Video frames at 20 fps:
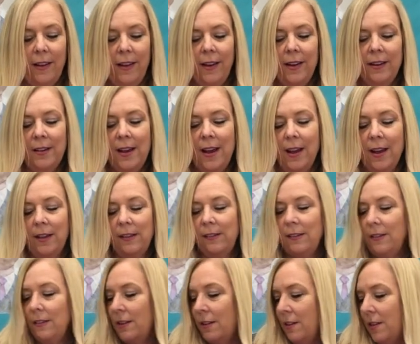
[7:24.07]
it has a
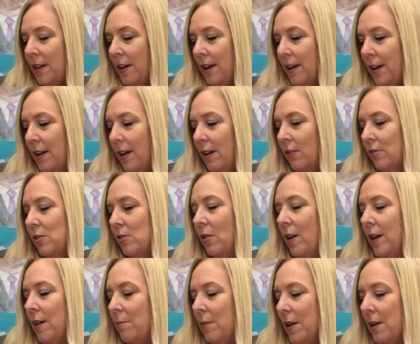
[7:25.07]
little thing in here, so
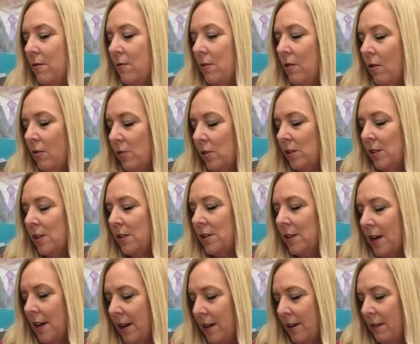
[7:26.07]
anybody who goes to
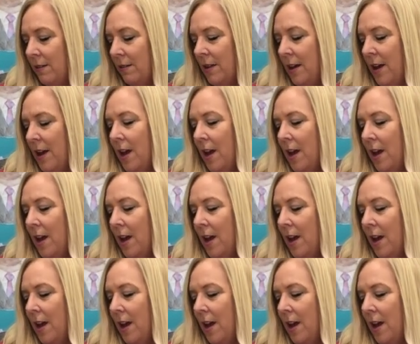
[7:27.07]
Title,